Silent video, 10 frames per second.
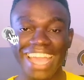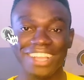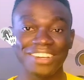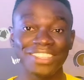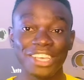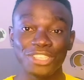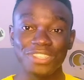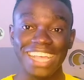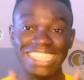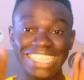icon
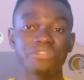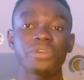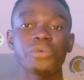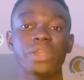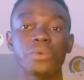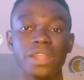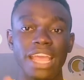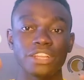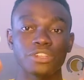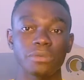so that every week when
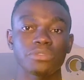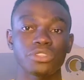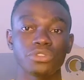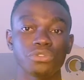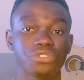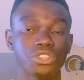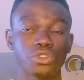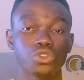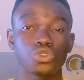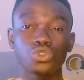i drop the new
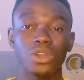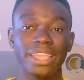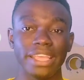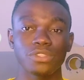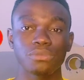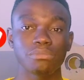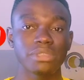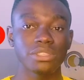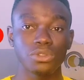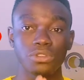videos you don't get to
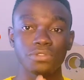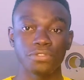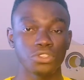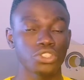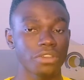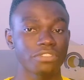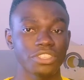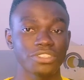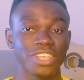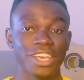miss those future videos